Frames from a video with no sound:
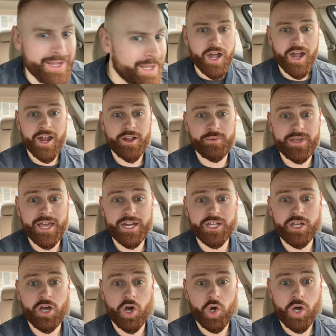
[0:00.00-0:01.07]
all right, we gotta
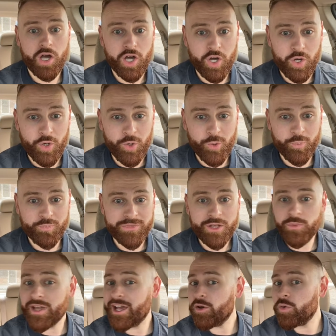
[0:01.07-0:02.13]
go home
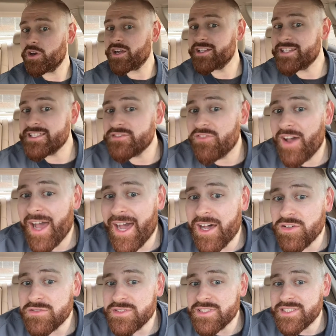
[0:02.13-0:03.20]
and we gotta work on these
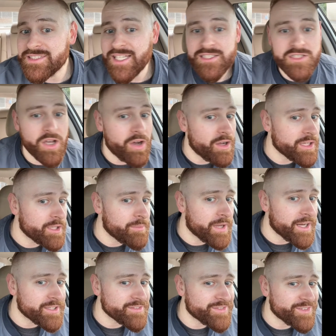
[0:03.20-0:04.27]
vows because that's all that
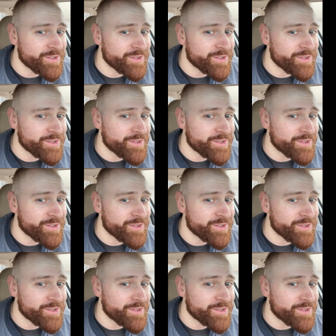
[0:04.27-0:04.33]
matters for